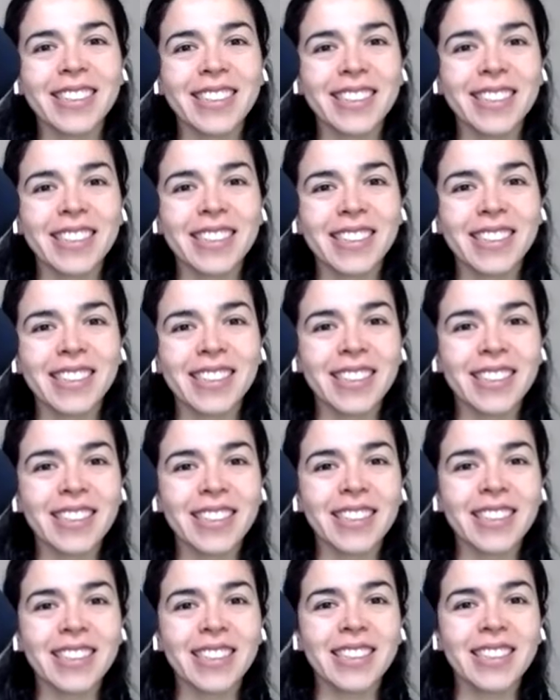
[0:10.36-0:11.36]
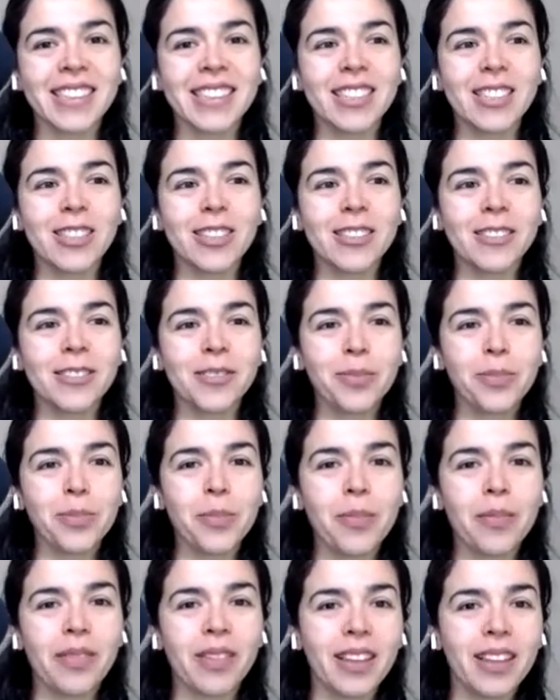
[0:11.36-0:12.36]

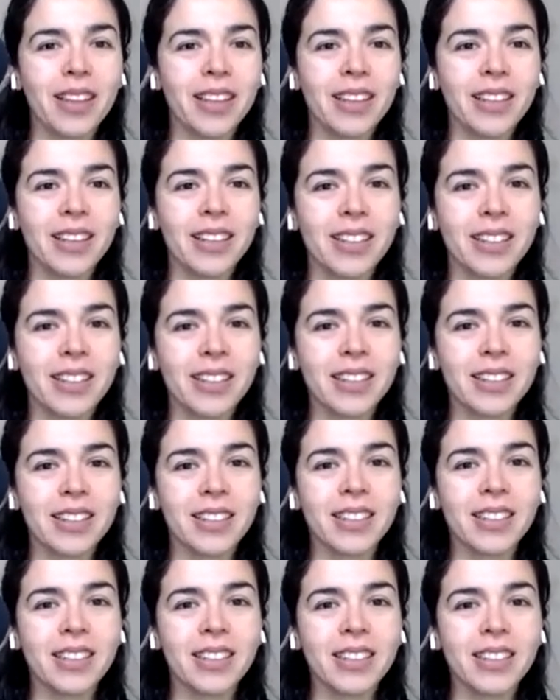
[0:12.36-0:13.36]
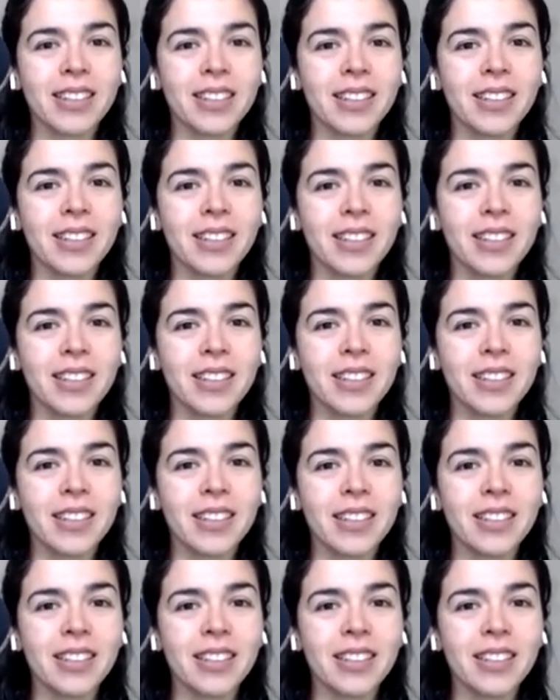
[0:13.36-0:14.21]
(silent)